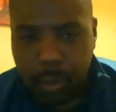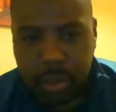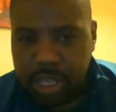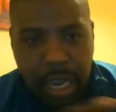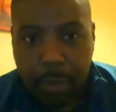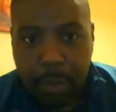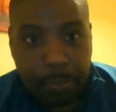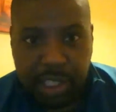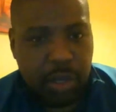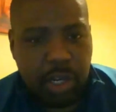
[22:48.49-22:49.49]
was a
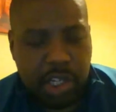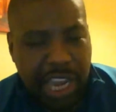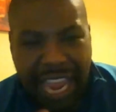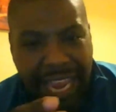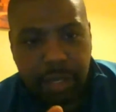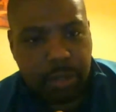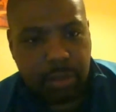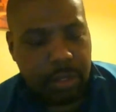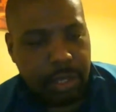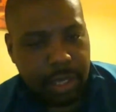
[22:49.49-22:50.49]
peculiar
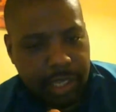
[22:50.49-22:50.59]
angle.